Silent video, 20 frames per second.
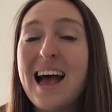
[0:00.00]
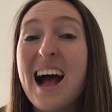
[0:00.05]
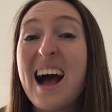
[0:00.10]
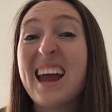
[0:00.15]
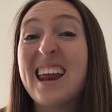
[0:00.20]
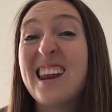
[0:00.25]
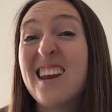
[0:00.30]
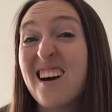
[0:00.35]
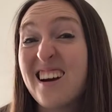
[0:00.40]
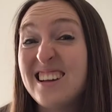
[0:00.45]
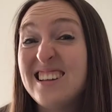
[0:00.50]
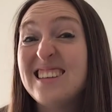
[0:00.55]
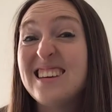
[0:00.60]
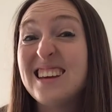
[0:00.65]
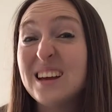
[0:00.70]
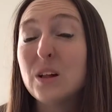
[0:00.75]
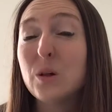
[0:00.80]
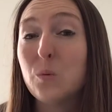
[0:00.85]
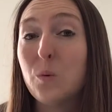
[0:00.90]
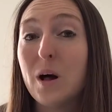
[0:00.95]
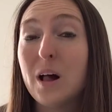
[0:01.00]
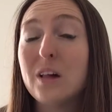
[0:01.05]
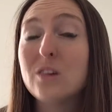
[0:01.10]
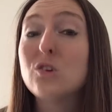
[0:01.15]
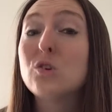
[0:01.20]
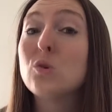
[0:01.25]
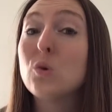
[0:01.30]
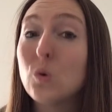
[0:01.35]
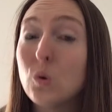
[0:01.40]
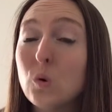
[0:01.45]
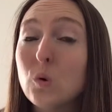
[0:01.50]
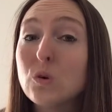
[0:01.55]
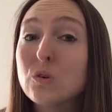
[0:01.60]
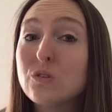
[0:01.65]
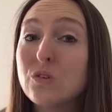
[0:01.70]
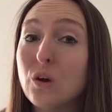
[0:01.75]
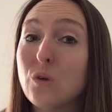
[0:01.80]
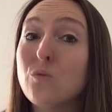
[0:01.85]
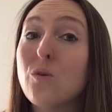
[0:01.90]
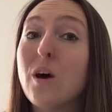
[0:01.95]
And in an ideal world, you'd
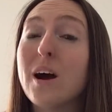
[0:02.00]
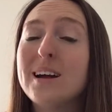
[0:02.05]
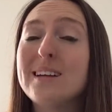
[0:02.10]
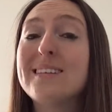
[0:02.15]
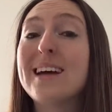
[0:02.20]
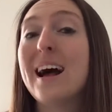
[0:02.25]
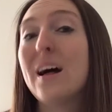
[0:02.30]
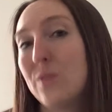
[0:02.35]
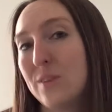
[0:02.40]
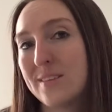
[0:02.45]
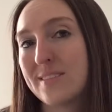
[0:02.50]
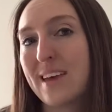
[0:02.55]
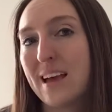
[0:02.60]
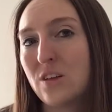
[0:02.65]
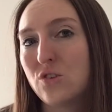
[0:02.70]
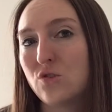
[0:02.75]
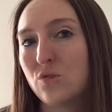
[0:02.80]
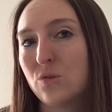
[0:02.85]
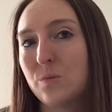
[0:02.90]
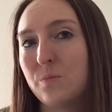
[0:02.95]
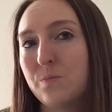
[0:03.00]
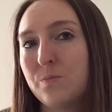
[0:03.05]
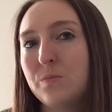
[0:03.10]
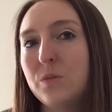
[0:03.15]
also write down the schedule.